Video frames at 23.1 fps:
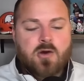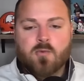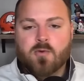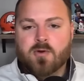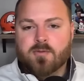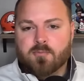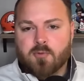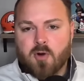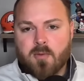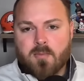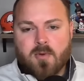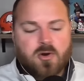
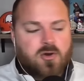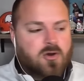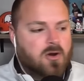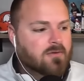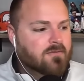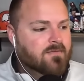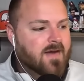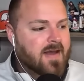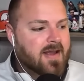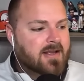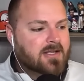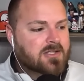with promo
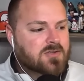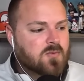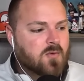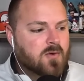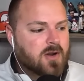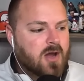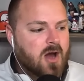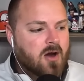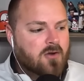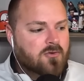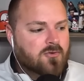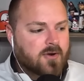code
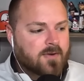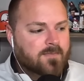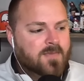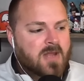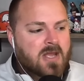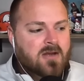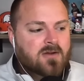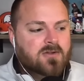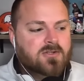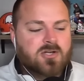Vegas100.